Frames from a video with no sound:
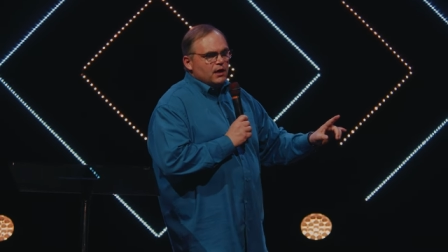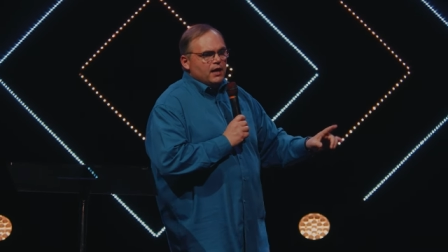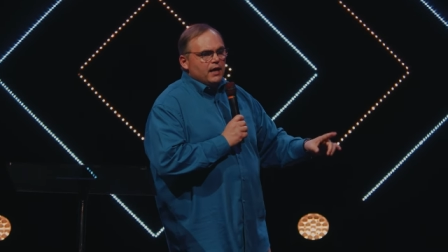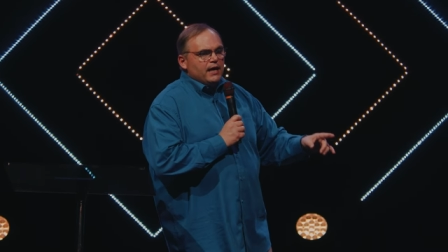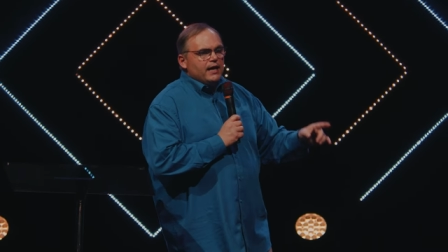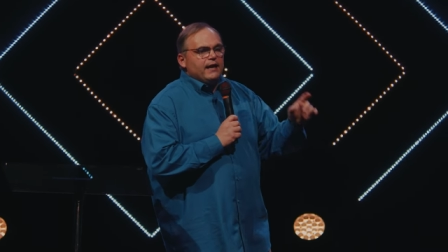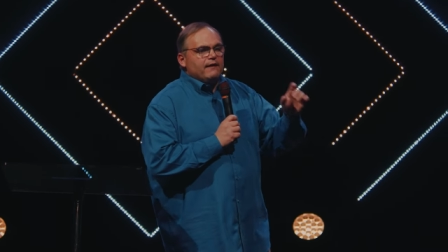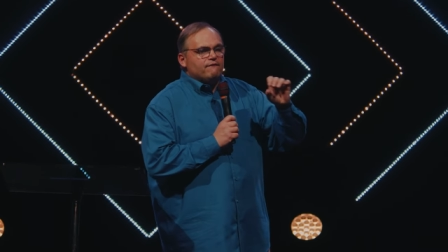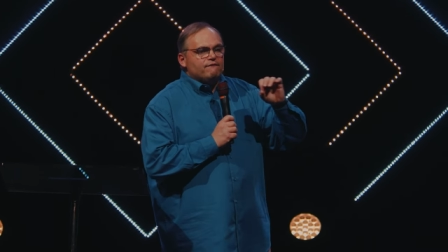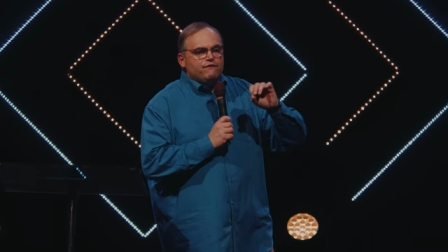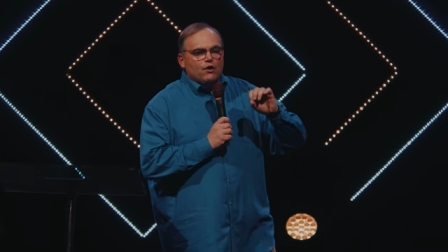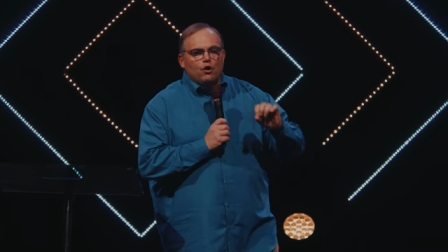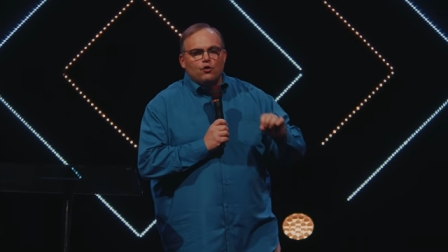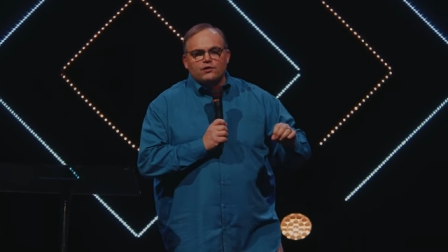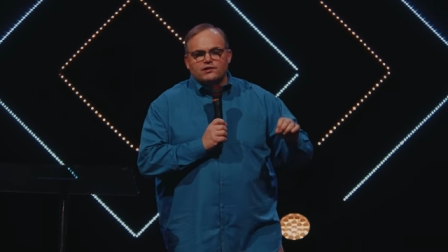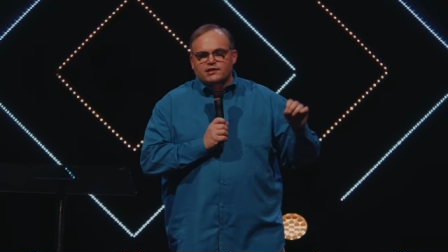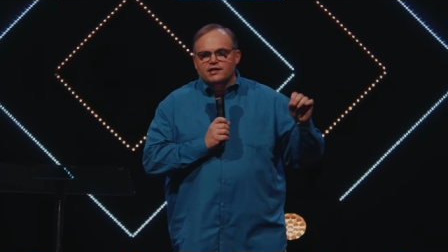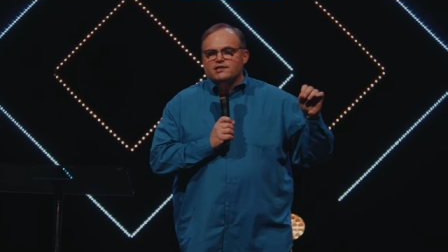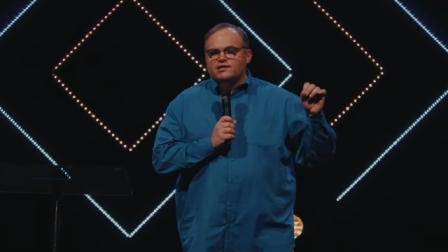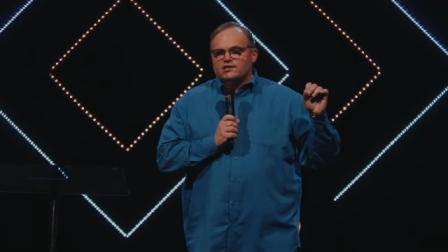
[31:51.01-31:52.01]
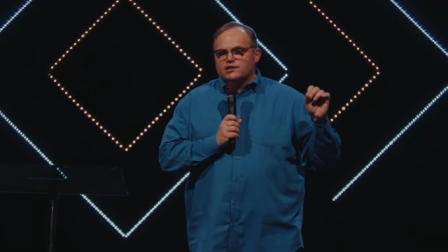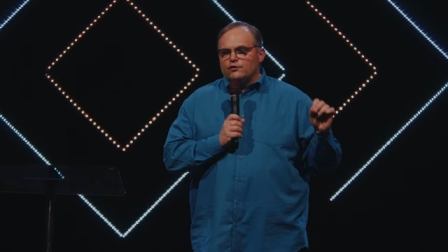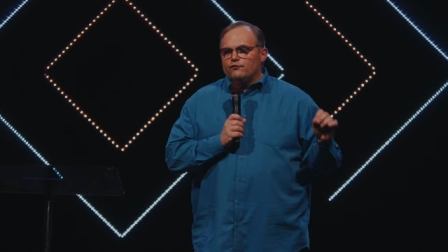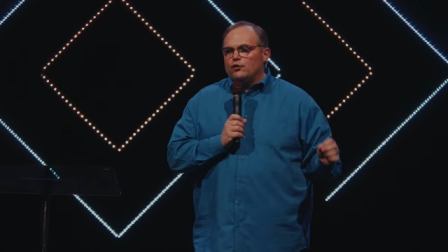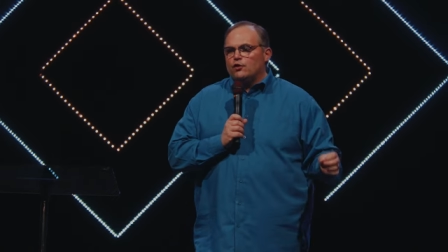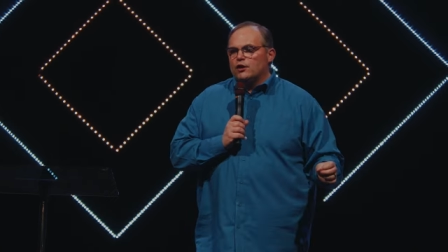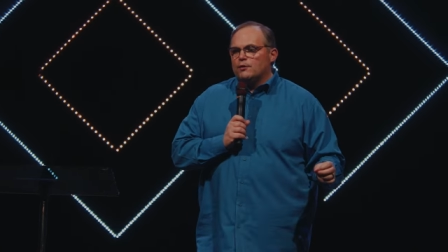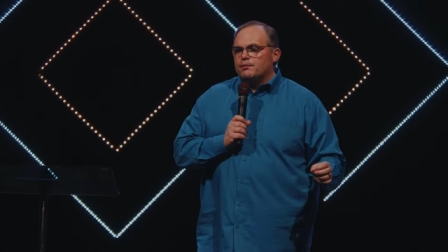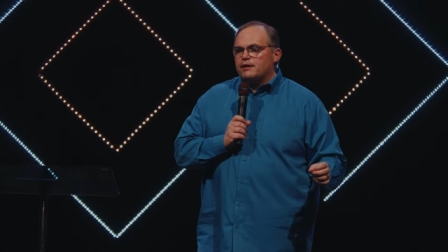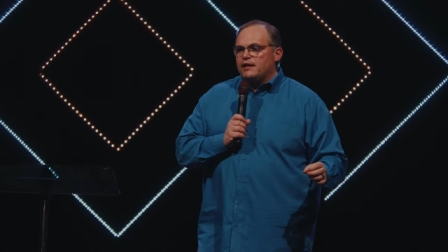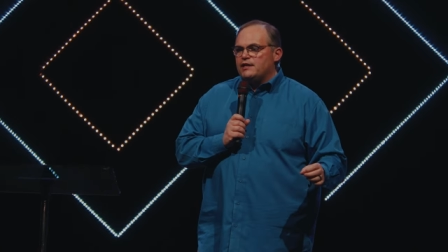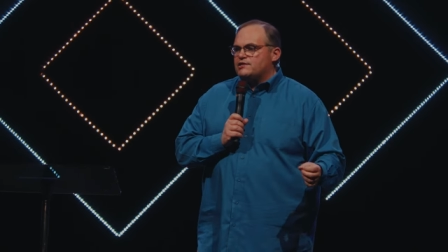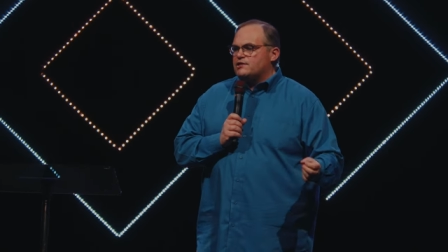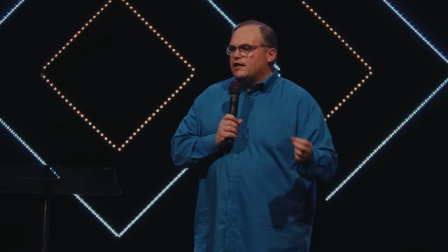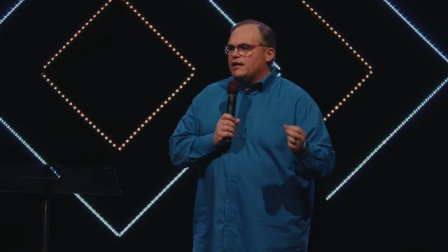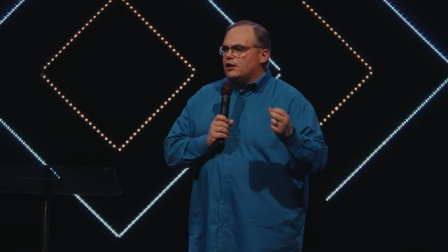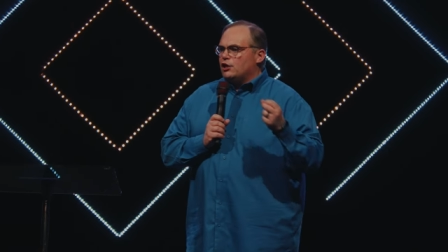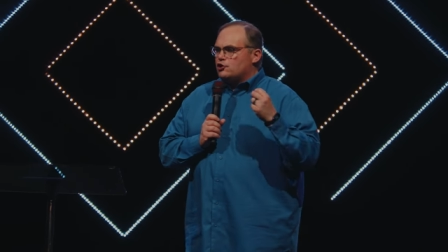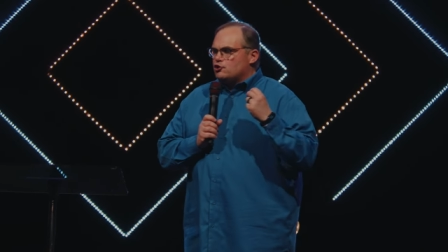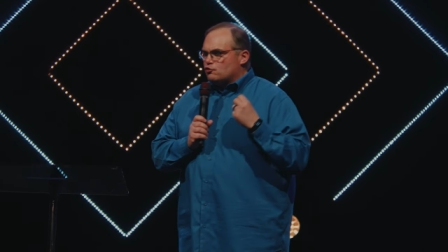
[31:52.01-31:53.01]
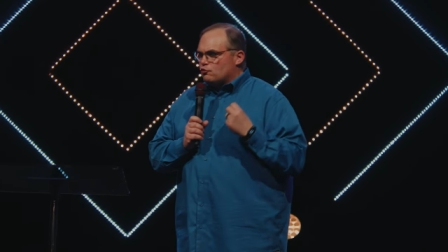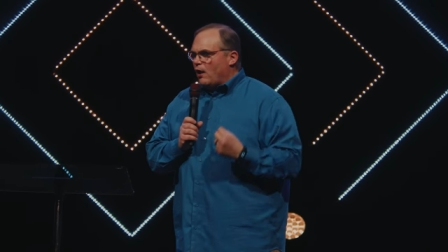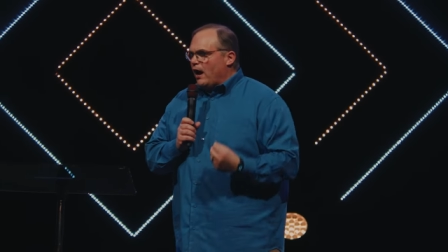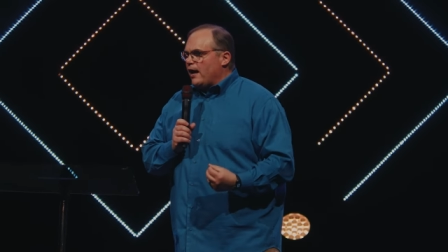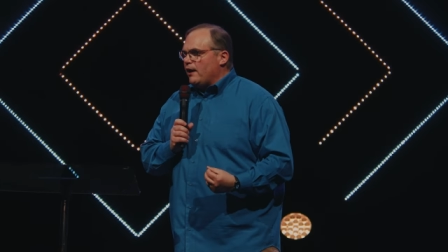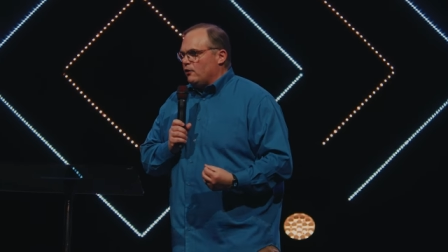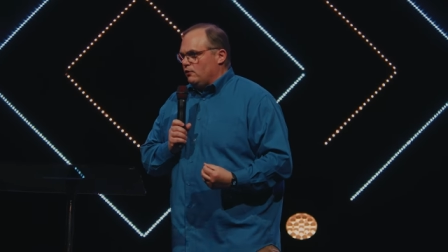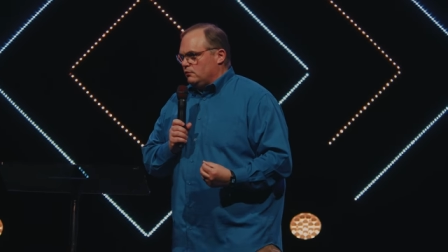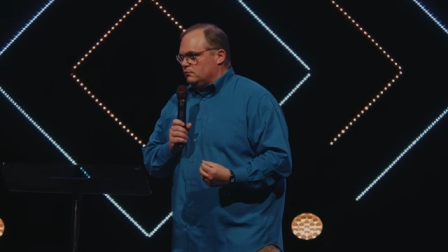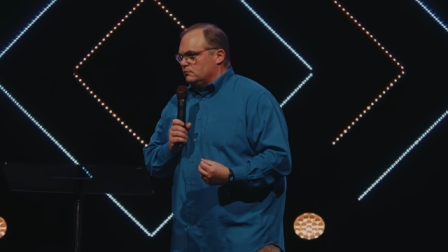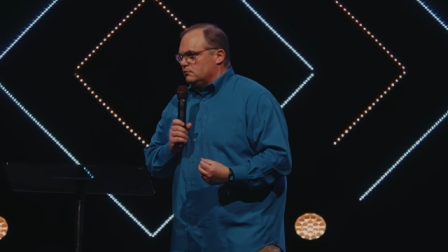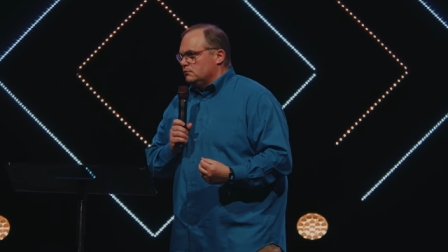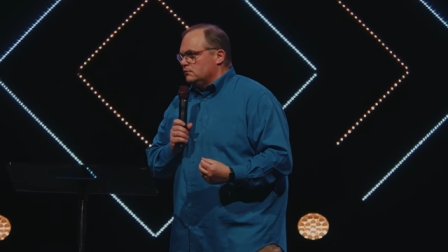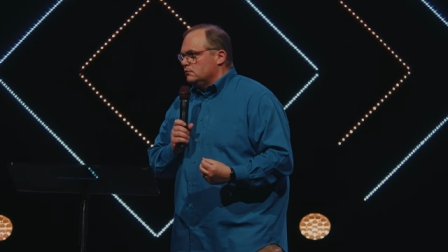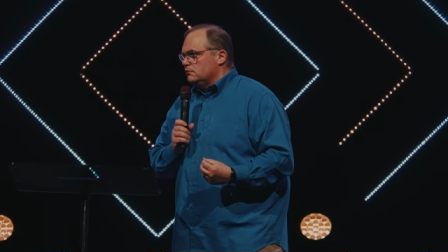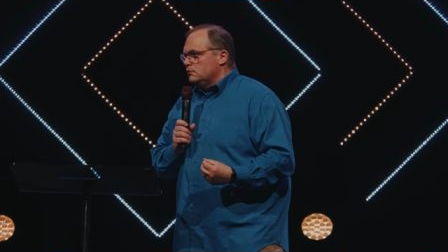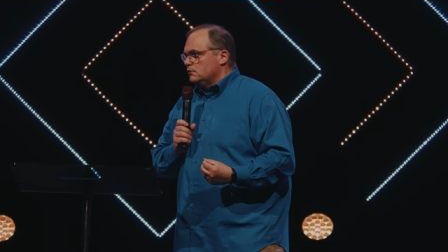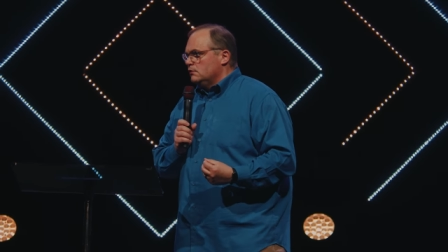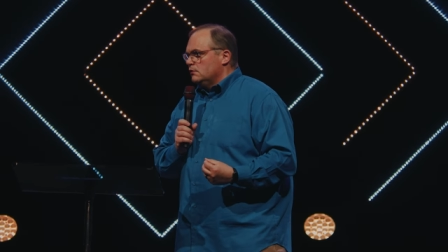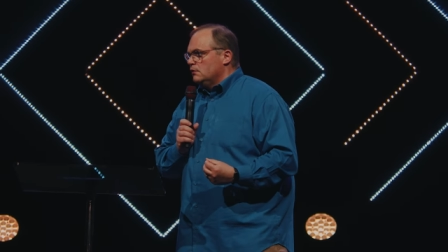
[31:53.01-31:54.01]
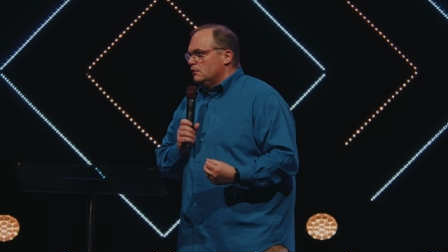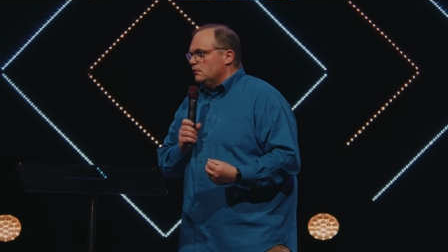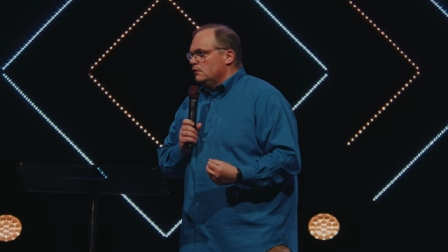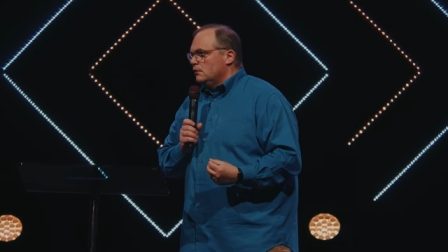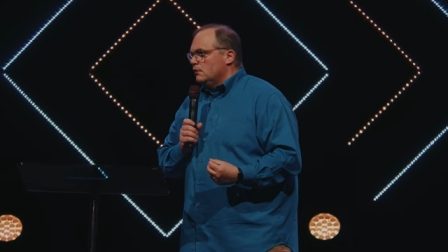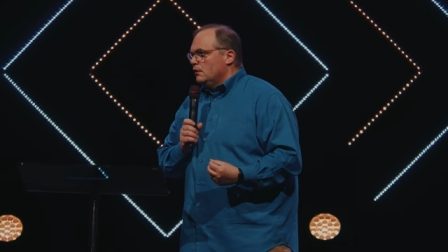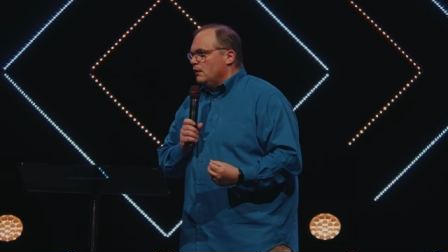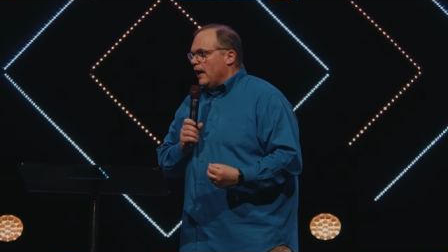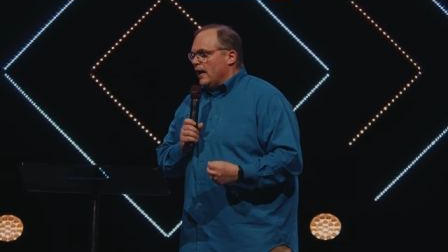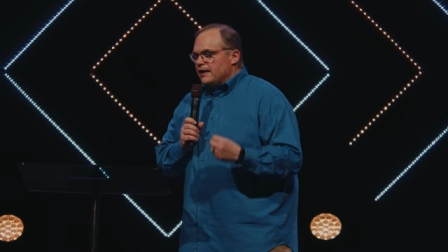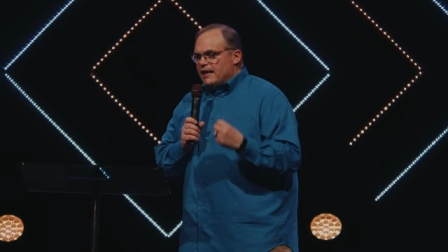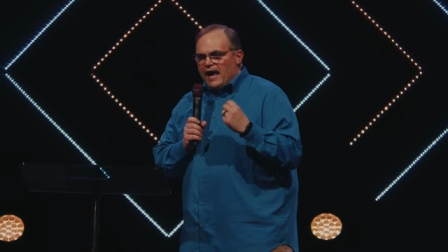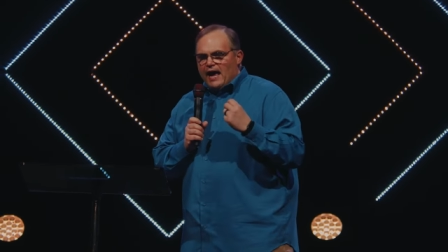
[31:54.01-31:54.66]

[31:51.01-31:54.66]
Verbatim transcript: He invokes his civil liberties to get a trial and to